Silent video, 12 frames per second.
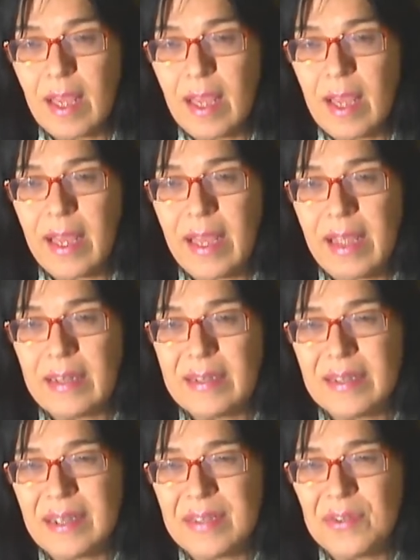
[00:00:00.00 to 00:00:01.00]

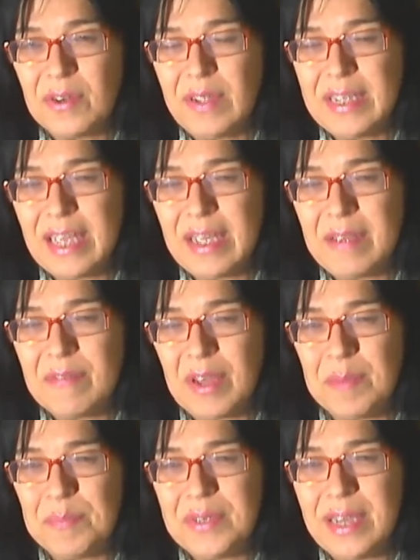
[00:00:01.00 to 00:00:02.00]
And I sort of, I gave
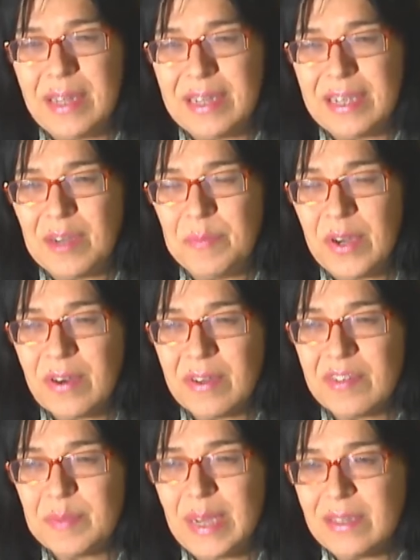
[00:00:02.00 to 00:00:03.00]
up yelling at
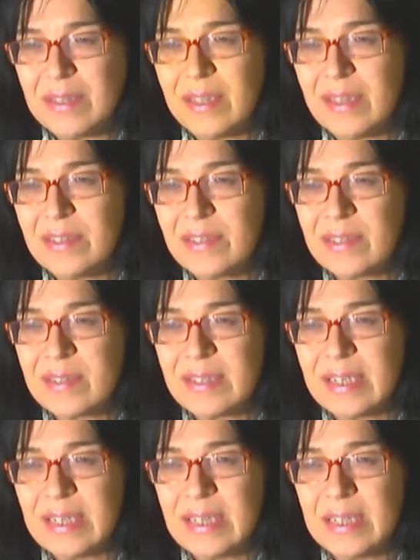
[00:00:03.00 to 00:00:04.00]
Americans about this,
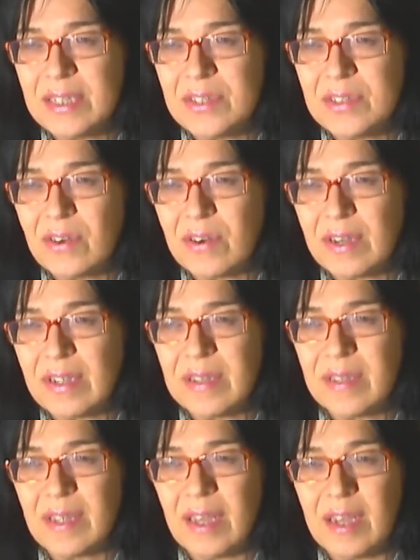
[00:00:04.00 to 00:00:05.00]
and I just started